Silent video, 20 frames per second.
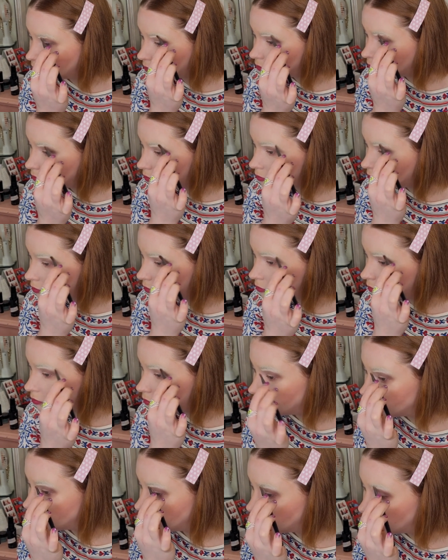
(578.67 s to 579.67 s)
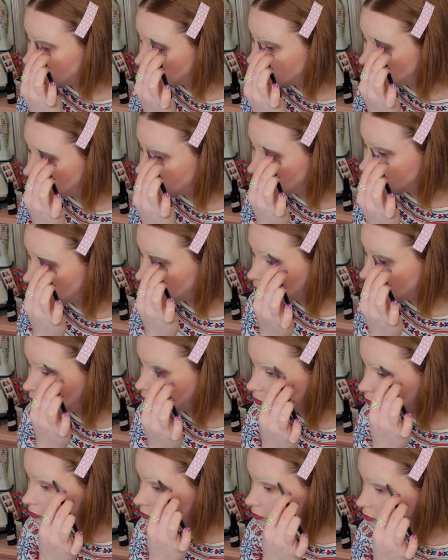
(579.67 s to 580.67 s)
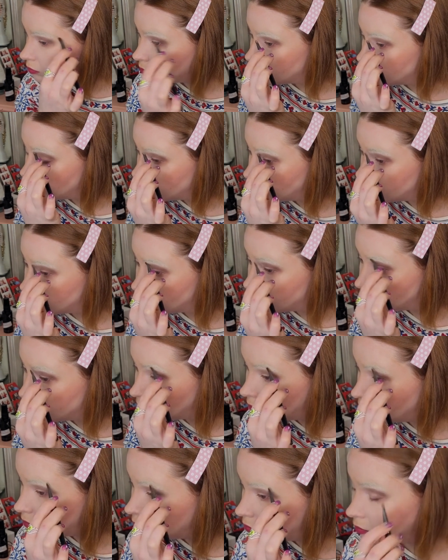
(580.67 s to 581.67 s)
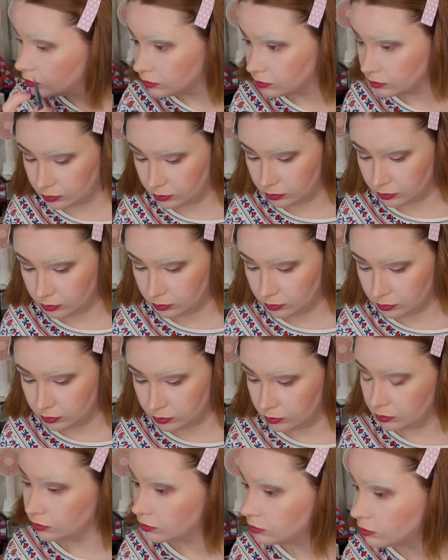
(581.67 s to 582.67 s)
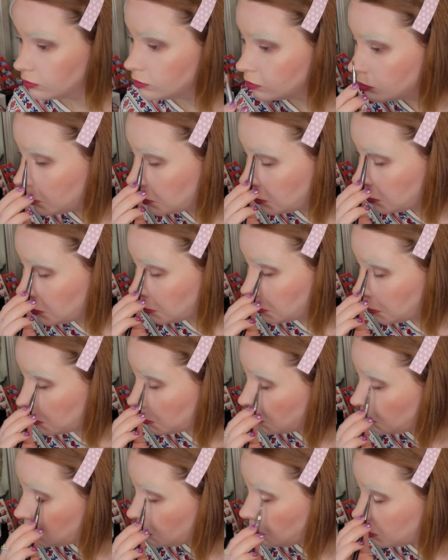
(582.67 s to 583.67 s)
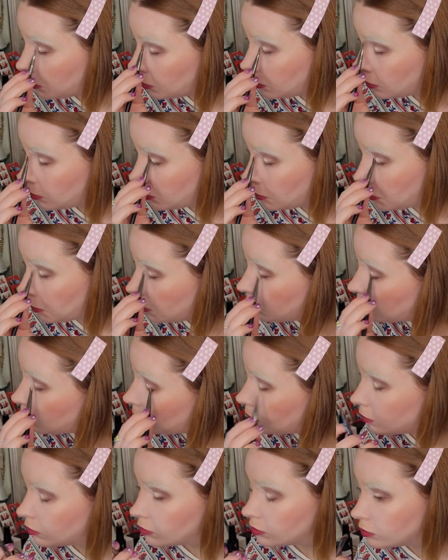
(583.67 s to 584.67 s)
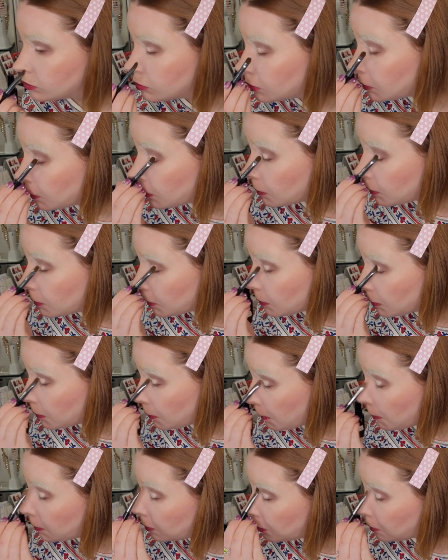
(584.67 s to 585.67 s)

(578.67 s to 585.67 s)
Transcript: drawn on my eyebrow, because I want to show you what it looks like with a brow and without a brow as well.